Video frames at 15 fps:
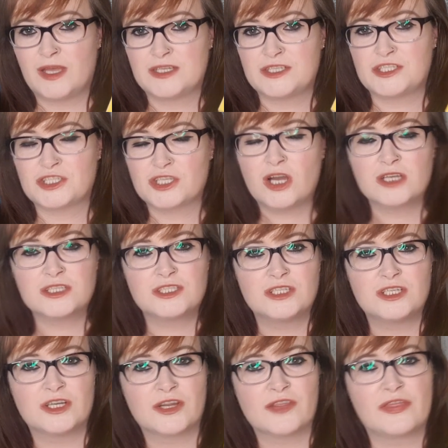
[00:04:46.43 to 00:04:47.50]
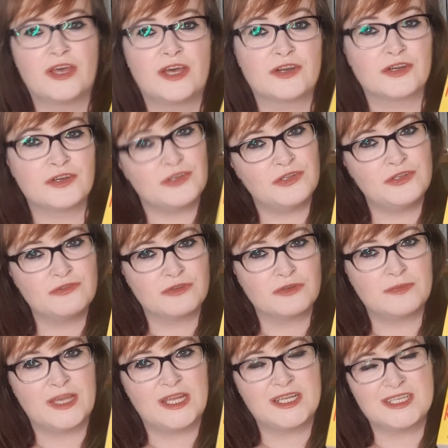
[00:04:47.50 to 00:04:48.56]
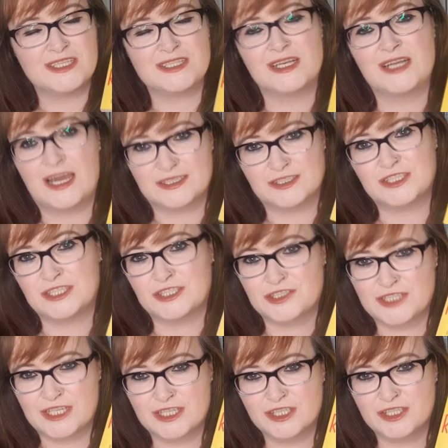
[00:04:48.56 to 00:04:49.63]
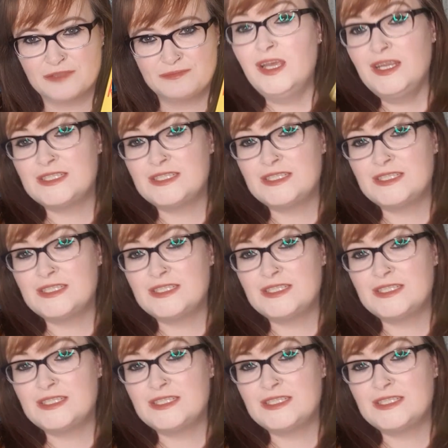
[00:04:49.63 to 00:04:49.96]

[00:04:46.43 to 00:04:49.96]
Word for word: and is shocked to learn that her new roommate is an adult entertainer.